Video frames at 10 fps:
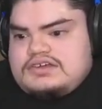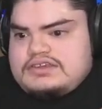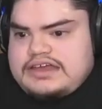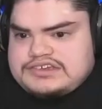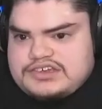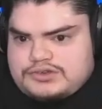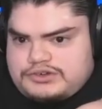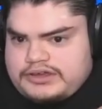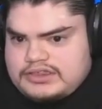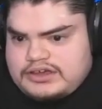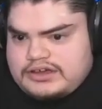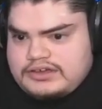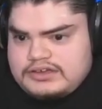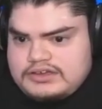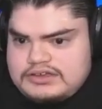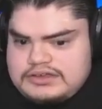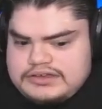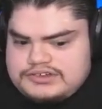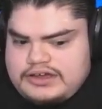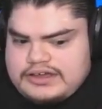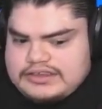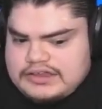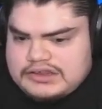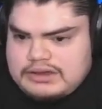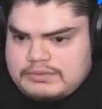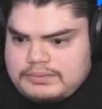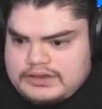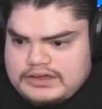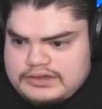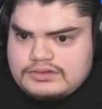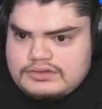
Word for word: That's huge right there. Let's try and get this double play.